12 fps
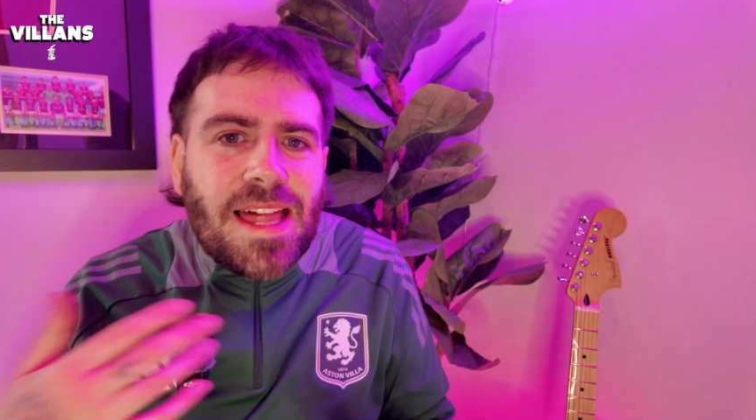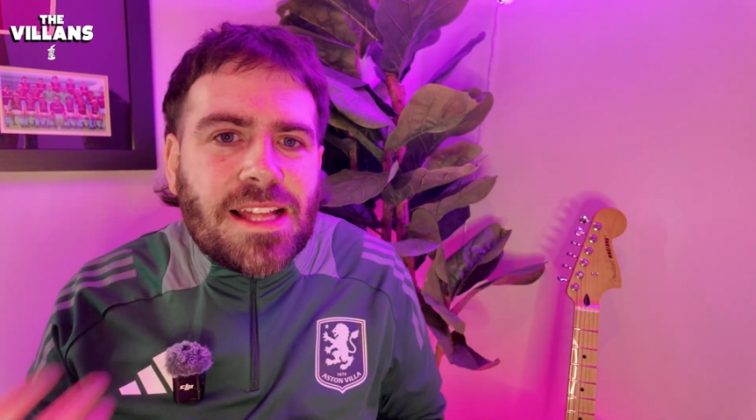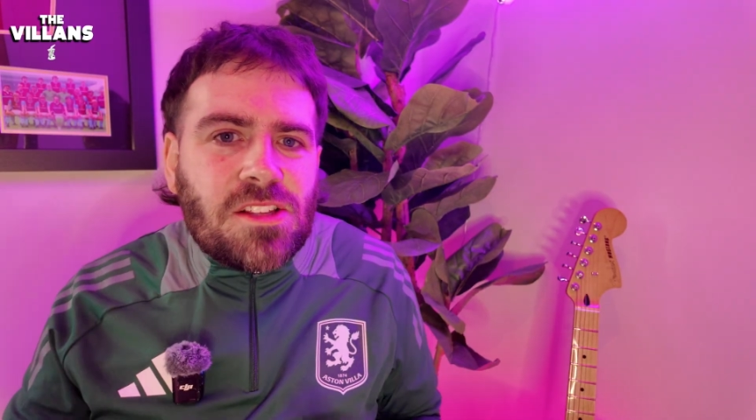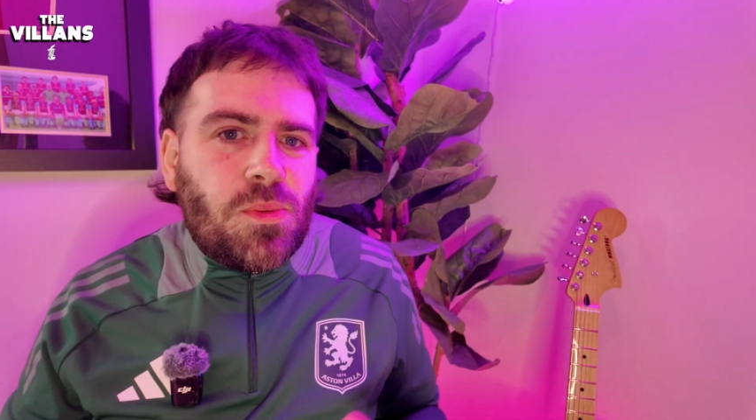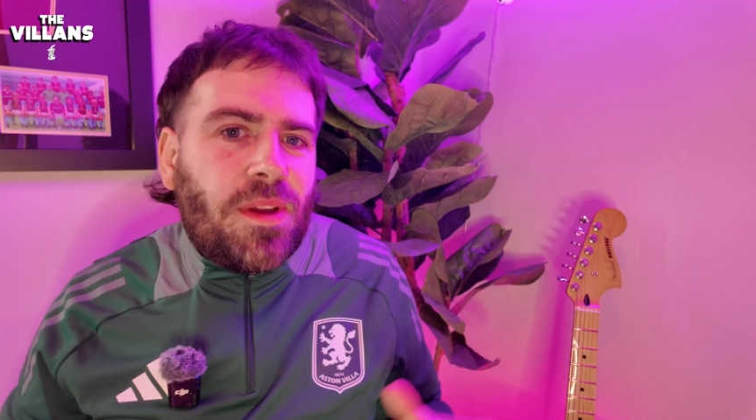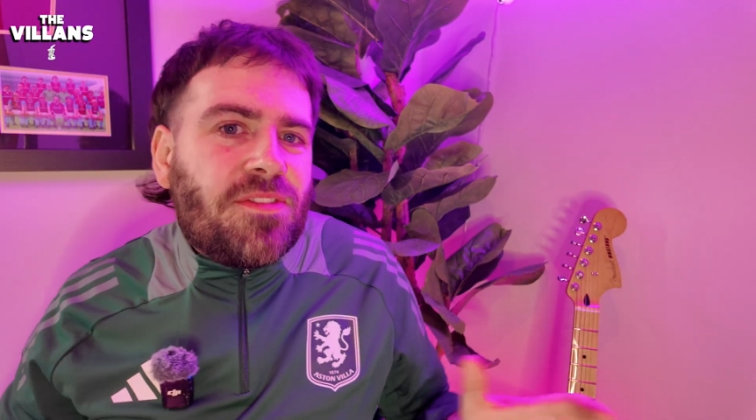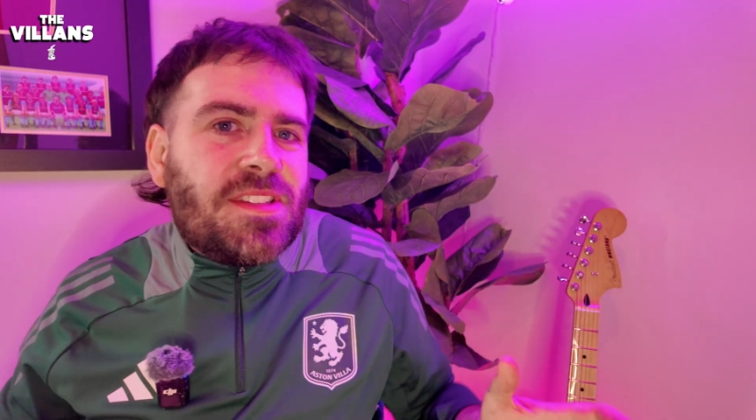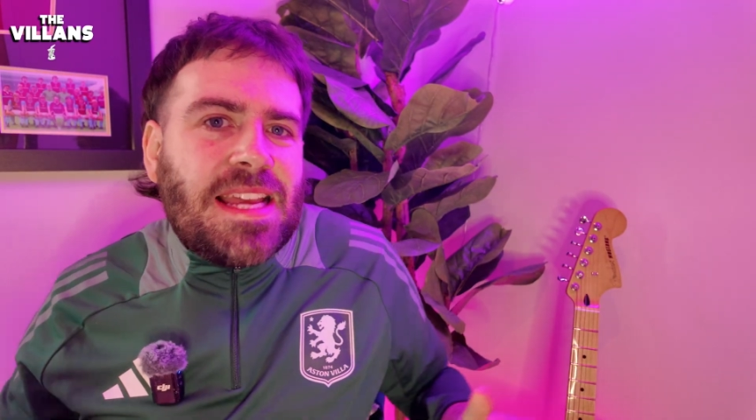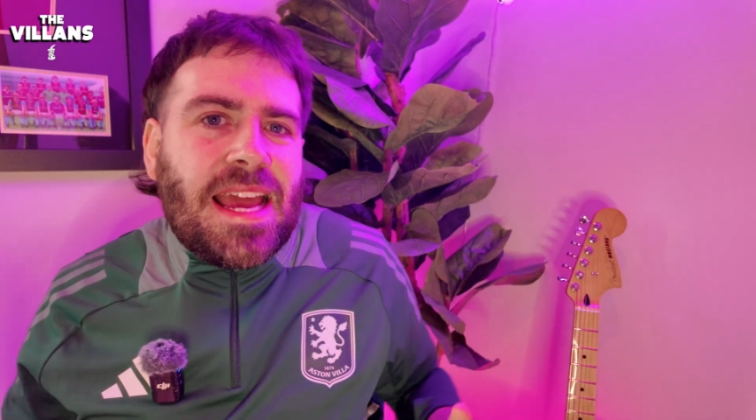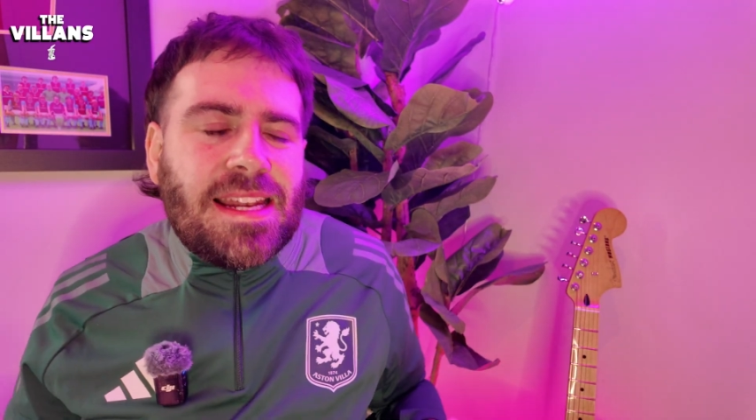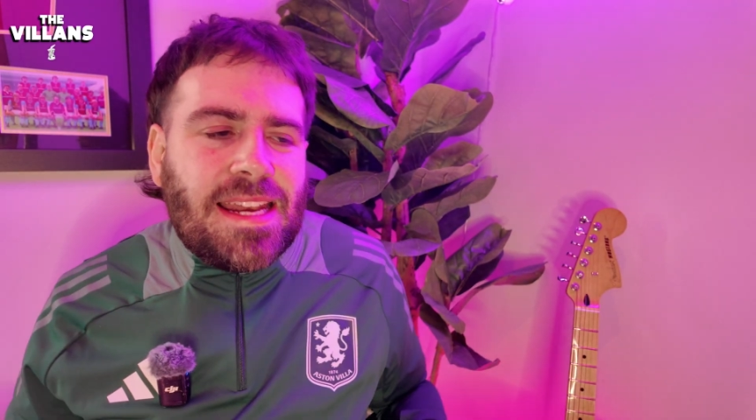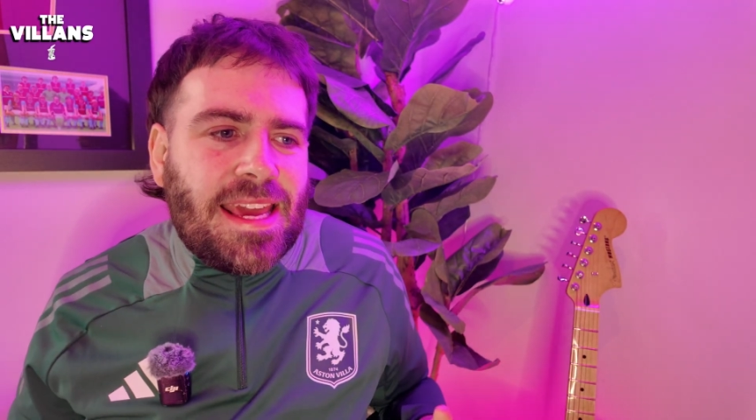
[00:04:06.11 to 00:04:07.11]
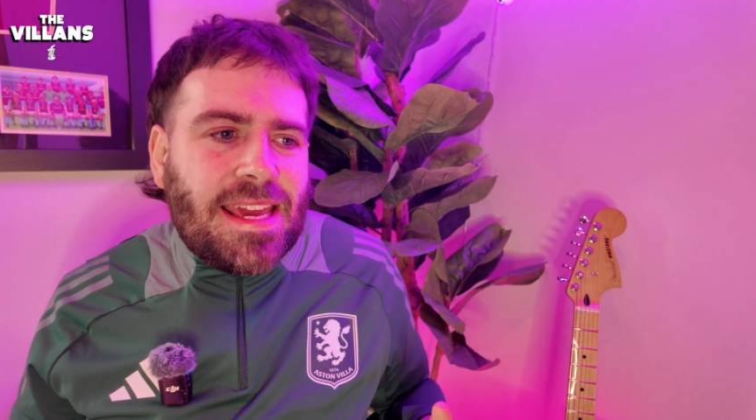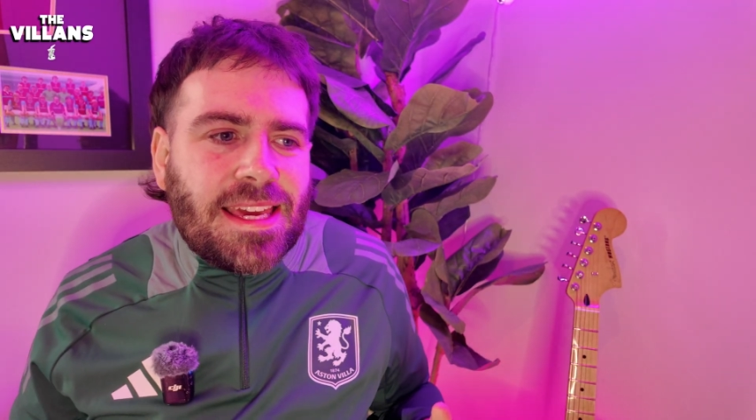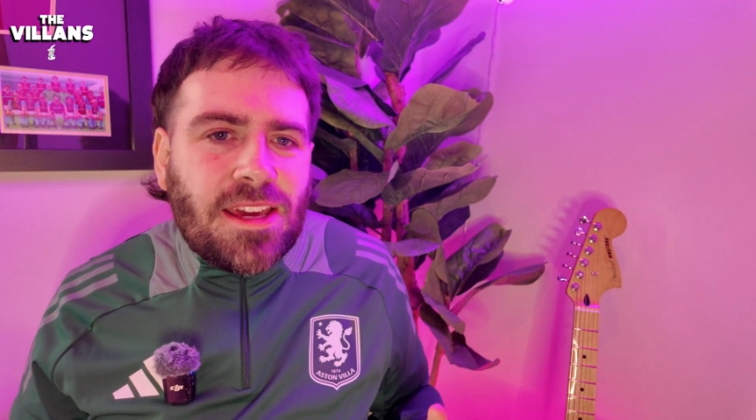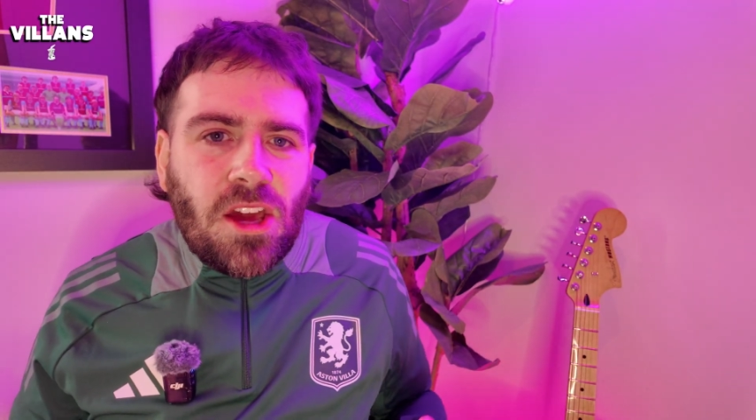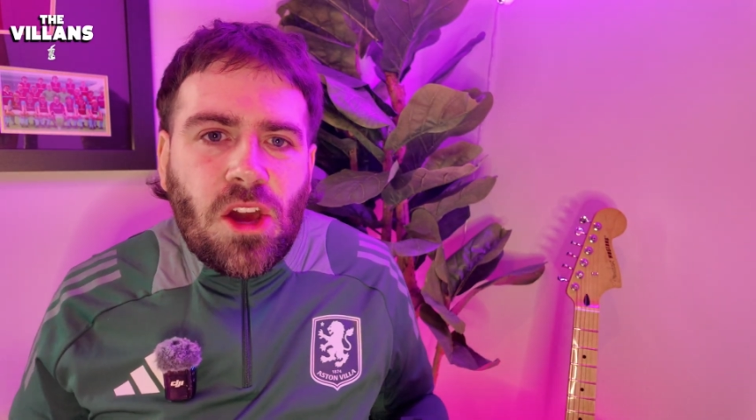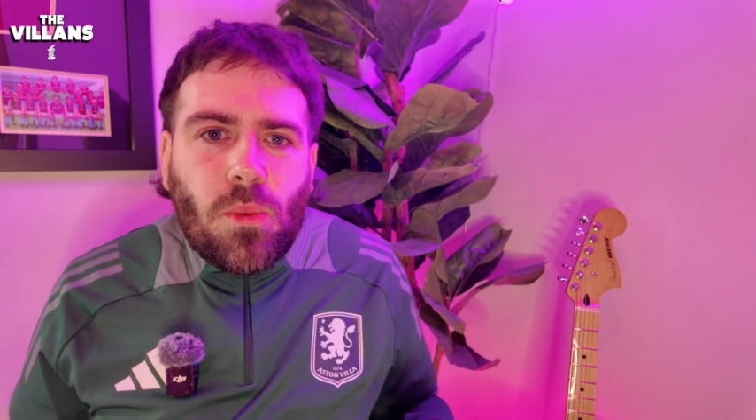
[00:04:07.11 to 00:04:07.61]
that's with
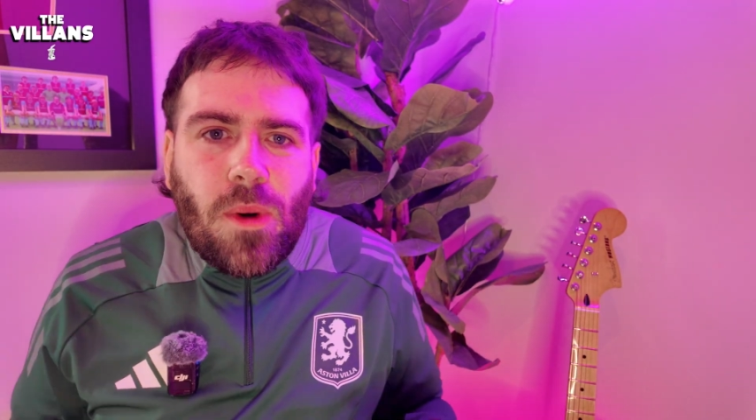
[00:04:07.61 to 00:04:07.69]
technique,